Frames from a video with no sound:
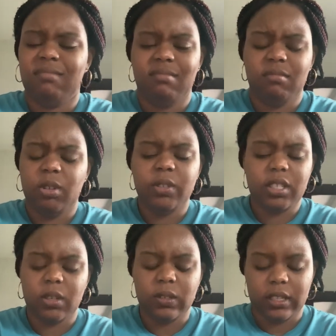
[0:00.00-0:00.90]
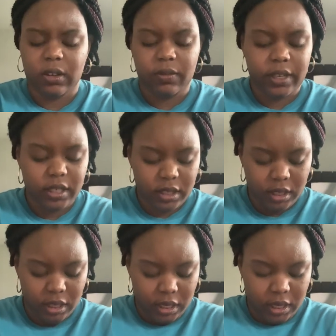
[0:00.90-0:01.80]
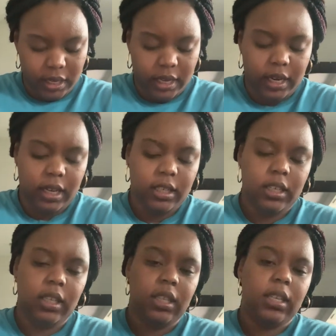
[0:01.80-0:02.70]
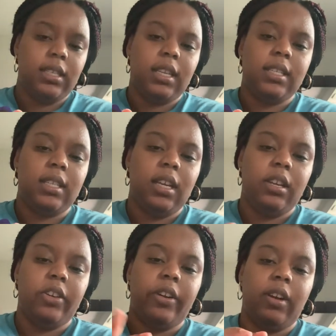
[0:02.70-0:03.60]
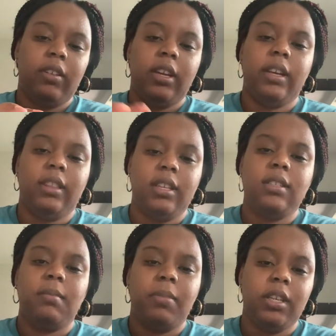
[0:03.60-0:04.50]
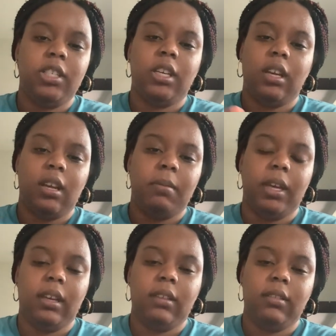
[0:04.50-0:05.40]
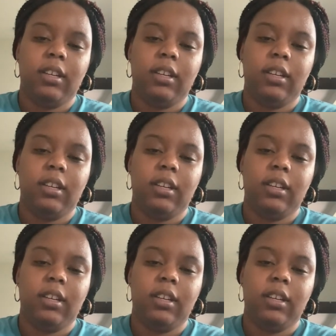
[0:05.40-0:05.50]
We were so selfish. And underneath it, it says, stay in your ground. Yeah, there's some big shit coming.